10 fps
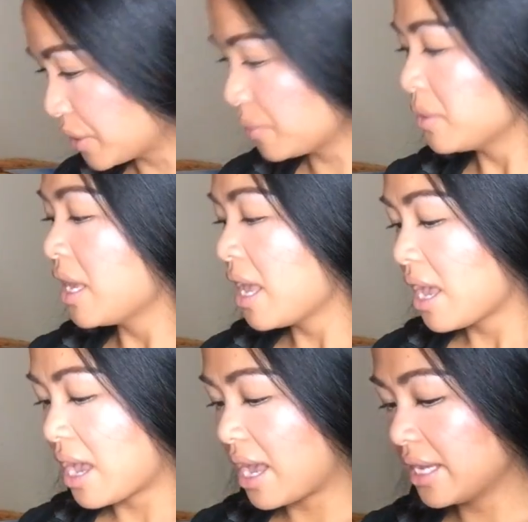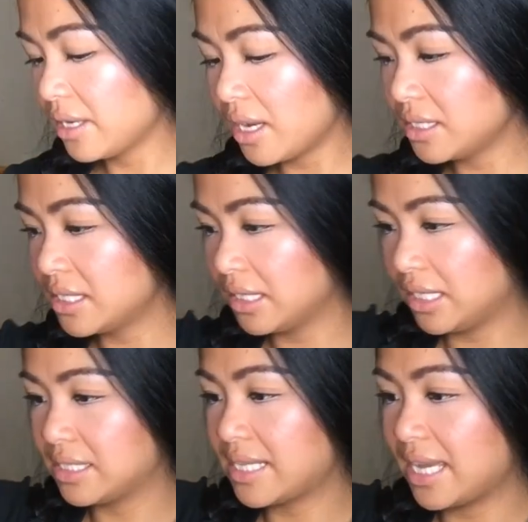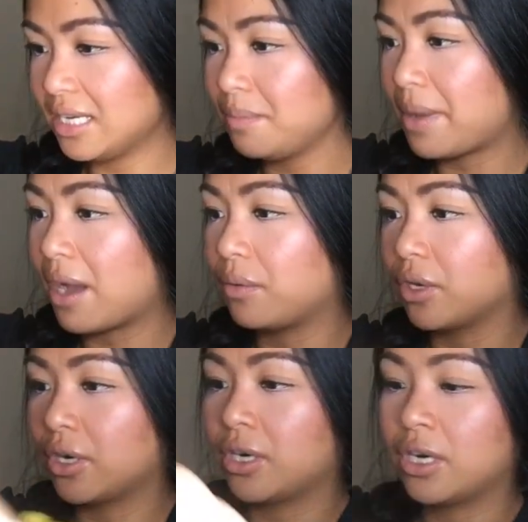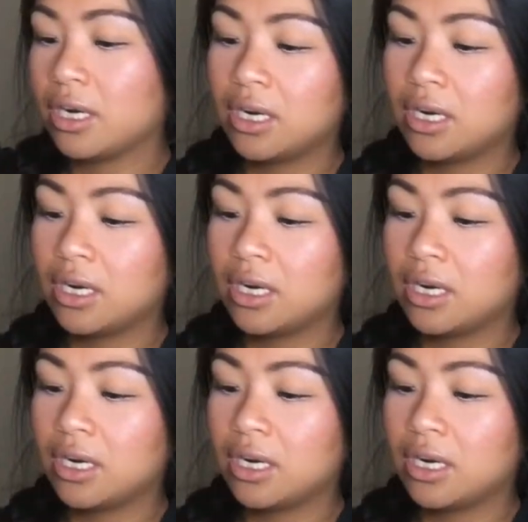so I got this Eddie Bauer